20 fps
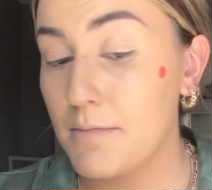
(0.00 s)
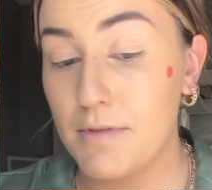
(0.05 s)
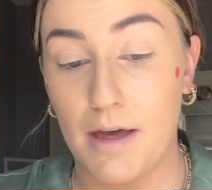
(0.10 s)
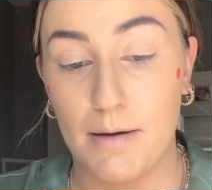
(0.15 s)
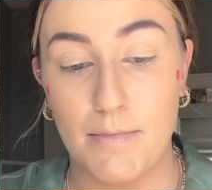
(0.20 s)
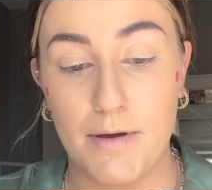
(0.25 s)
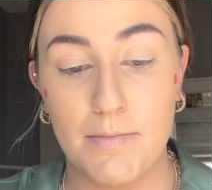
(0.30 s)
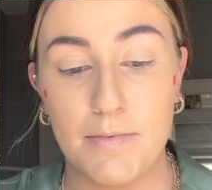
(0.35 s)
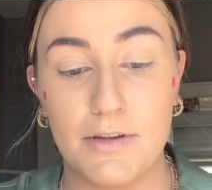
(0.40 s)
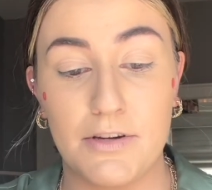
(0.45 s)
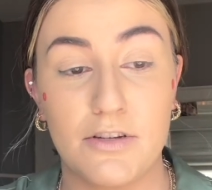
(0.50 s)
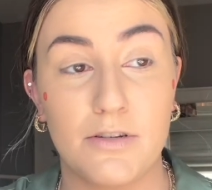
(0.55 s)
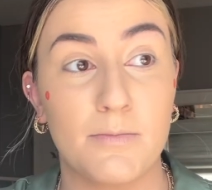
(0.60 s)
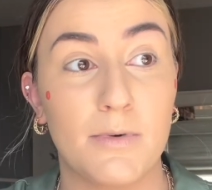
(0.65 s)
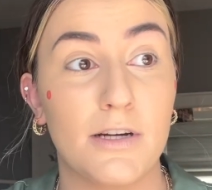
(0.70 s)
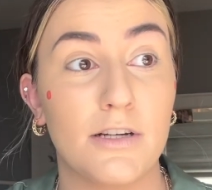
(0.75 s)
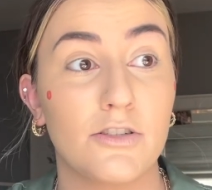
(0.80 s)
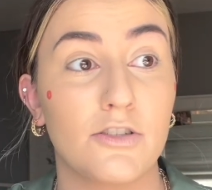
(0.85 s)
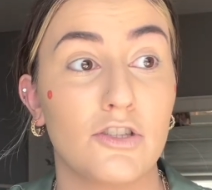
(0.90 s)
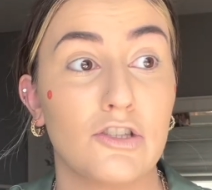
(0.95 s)
That might be too
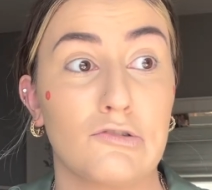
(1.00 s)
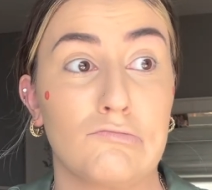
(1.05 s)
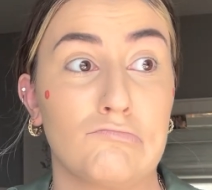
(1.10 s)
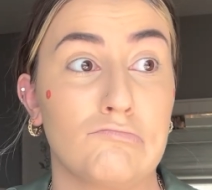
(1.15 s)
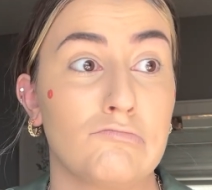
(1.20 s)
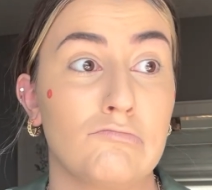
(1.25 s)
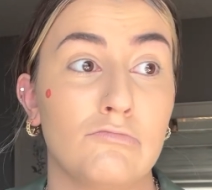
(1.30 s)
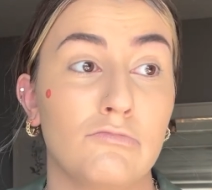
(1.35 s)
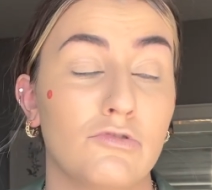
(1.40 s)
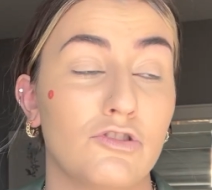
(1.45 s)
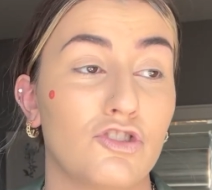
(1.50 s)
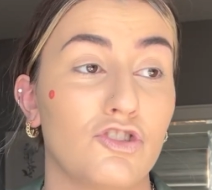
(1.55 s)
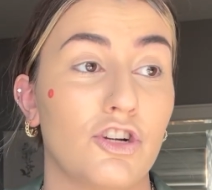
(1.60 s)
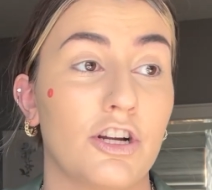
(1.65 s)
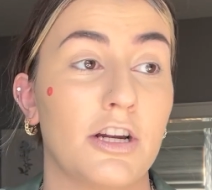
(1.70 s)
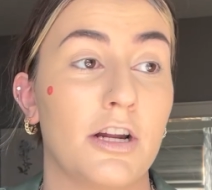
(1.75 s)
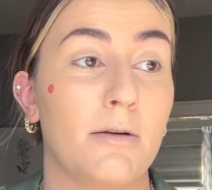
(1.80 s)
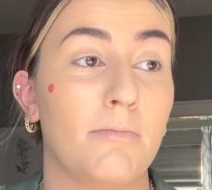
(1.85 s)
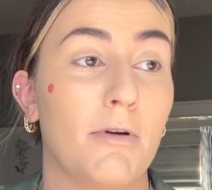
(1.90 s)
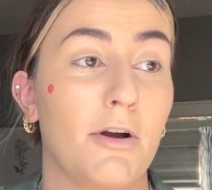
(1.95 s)
much
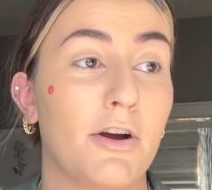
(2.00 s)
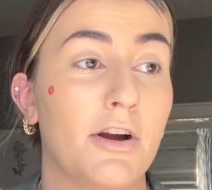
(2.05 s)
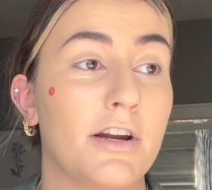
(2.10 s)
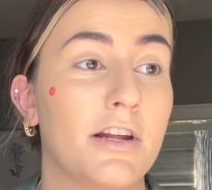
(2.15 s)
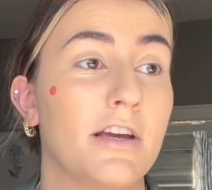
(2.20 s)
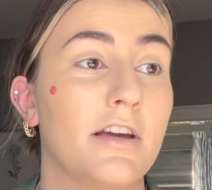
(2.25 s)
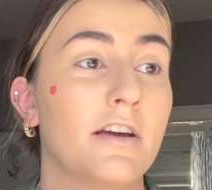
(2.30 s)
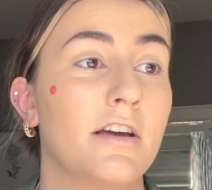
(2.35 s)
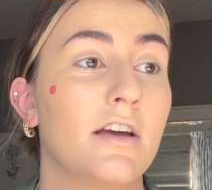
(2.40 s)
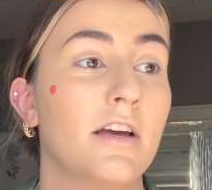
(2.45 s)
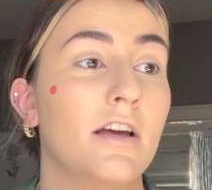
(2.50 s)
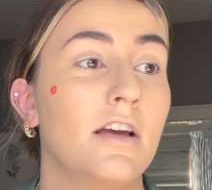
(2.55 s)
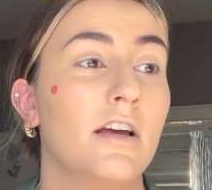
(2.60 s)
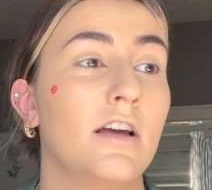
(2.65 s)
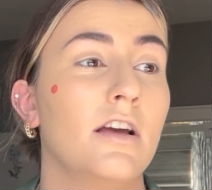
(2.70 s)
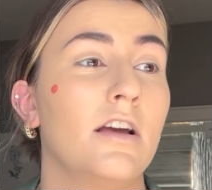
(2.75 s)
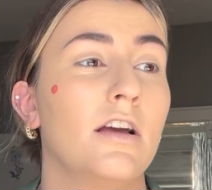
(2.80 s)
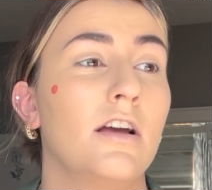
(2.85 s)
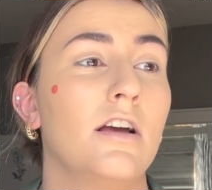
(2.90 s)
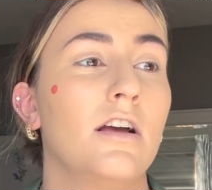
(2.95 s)
straight up already.
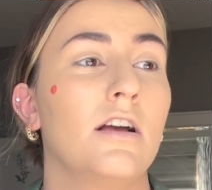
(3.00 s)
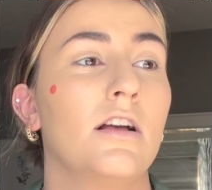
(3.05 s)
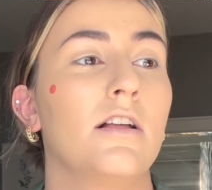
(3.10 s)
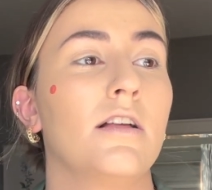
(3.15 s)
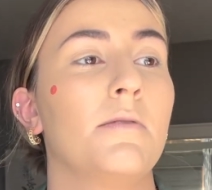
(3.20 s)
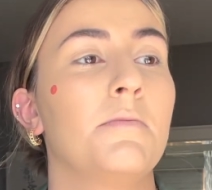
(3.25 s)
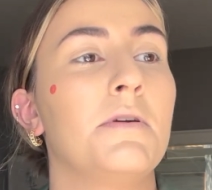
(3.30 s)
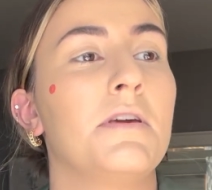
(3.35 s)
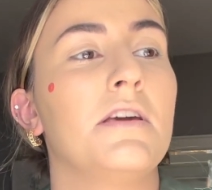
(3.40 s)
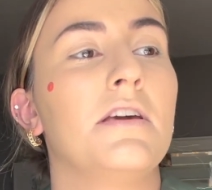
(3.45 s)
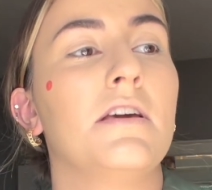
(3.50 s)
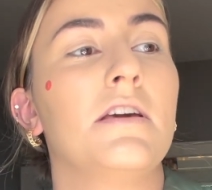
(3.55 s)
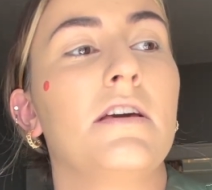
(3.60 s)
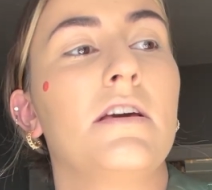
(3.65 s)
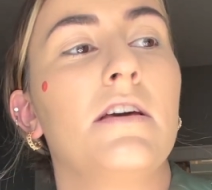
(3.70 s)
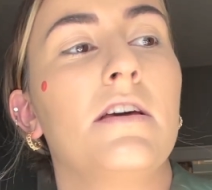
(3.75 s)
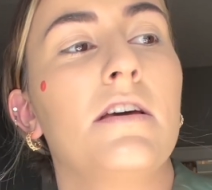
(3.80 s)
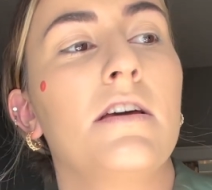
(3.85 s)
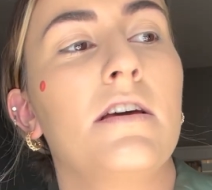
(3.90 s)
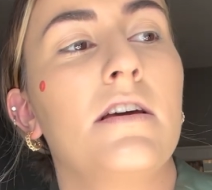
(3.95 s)
Let me
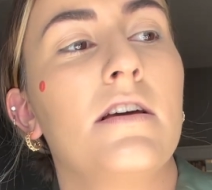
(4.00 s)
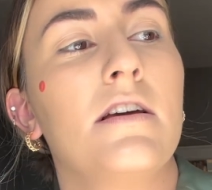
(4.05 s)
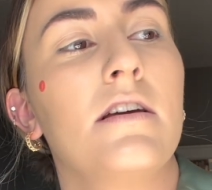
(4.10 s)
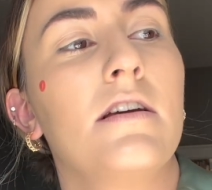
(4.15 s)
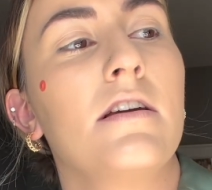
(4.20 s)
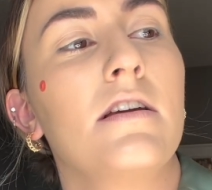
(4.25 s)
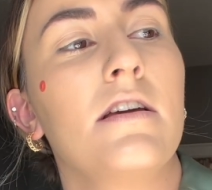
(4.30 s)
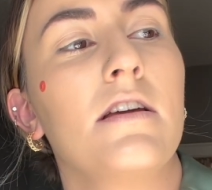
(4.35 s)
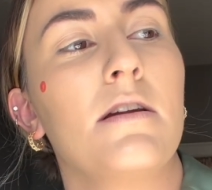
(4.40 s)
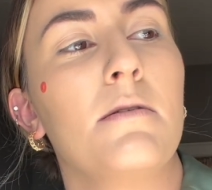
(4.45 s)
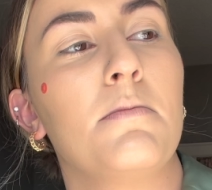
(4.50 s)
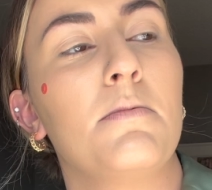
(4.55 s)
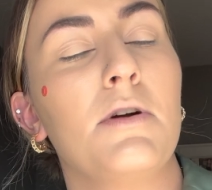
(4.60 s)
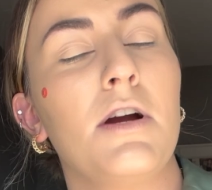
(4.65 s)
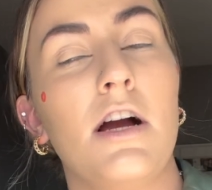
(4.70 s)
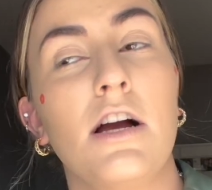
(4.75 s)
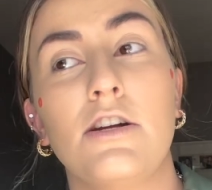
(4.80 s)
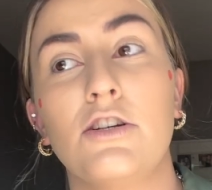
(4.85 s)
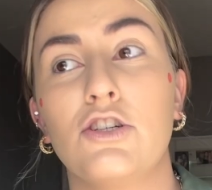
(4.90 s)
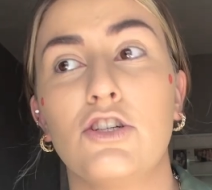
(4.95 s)
get a
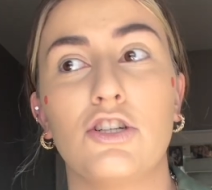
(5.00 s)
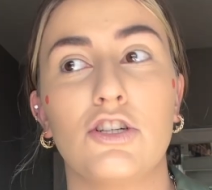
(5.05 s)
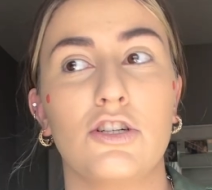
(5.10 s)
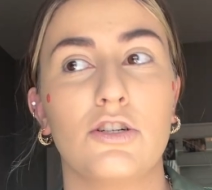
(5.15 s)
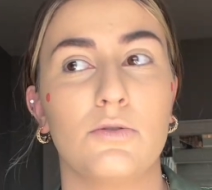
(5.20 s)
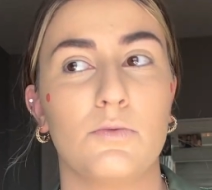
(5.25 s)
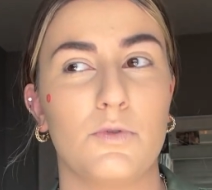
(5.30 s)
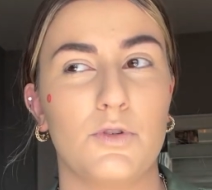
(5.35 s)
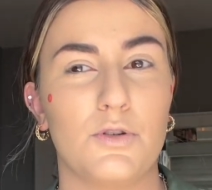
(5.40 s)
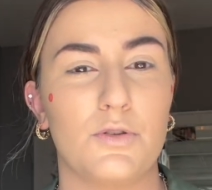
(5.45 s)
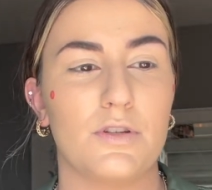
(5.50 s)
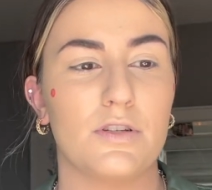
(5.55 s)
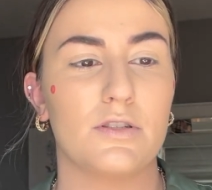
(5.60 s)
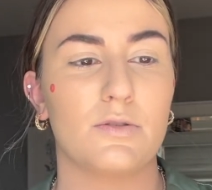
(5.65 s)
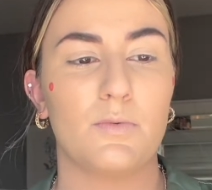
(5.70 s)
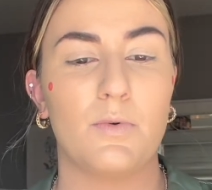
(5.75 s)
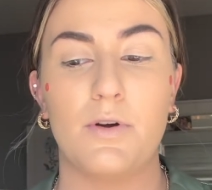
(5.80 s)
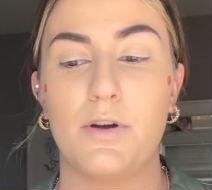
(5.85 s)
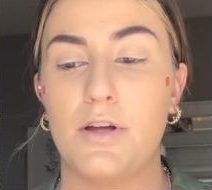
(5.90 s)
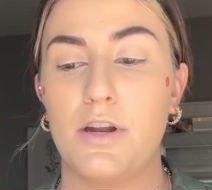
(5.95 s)
brush. We'll do
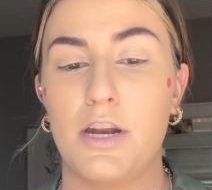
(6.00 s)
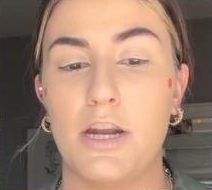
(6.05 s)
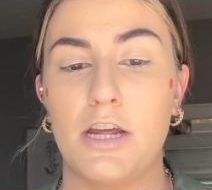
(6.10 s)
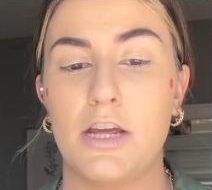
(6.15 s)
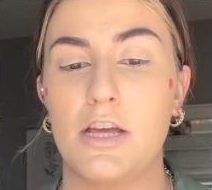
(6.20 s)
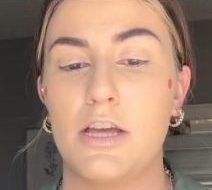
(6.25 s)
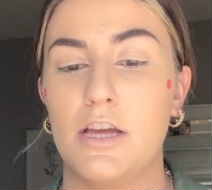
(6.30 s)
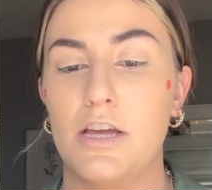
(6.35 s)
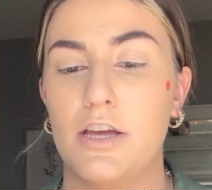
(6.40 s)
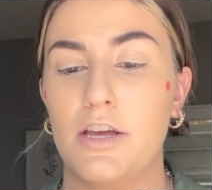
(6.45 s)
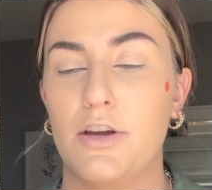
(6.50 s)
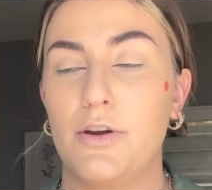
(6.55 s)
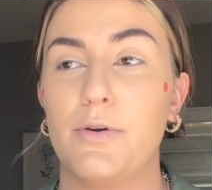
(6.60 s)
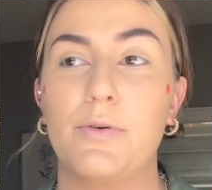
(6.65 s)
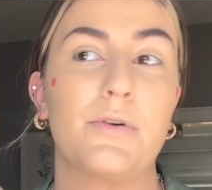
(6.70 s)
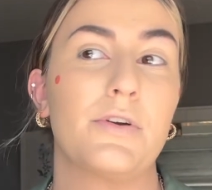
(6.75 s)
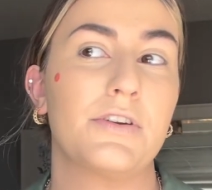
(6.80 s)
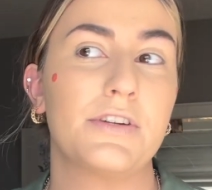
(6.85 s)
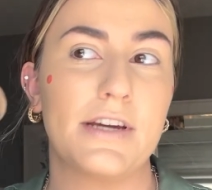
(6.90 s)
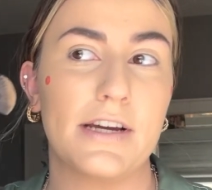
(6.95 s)
this one.
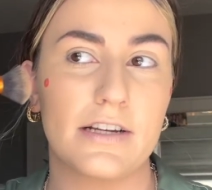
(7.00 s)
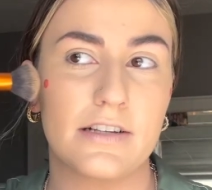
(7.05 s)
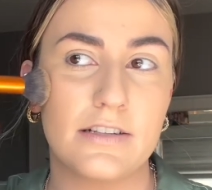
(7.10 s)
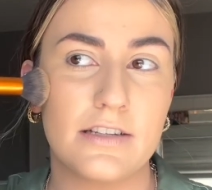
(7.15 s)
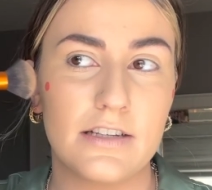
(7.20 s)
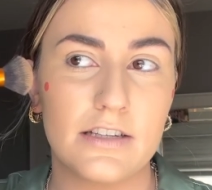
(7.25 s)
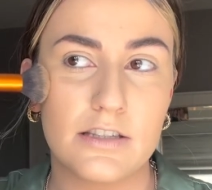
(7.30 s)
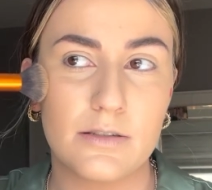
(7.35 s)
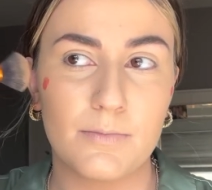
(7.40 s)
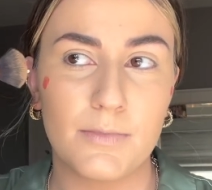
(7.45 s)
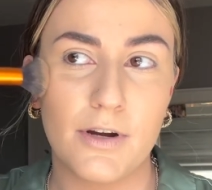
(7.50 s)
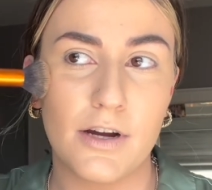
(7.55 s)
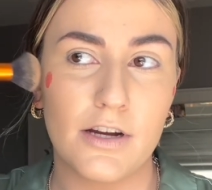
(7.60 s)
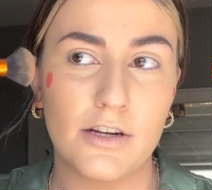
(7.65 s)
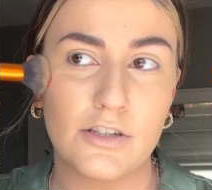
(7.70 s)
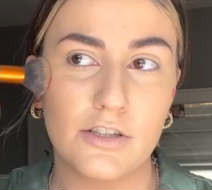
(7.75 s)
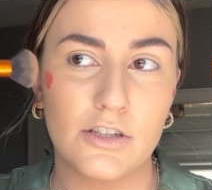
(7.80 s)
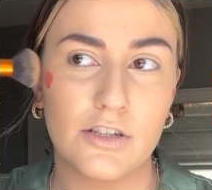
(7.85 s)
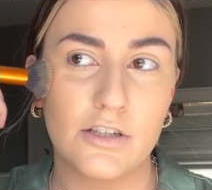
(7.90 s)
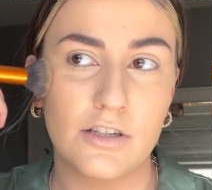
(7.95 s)
Real Techniques
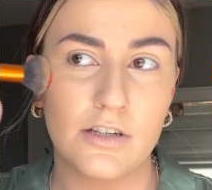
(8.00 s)
brush.